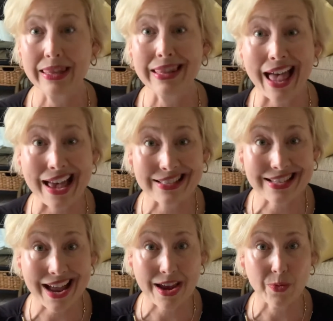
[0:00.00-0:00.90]
Last
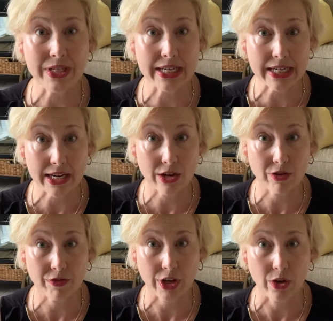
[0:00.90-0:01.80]
night, we did an
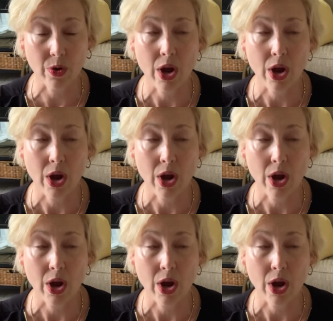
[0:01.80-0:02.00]
interview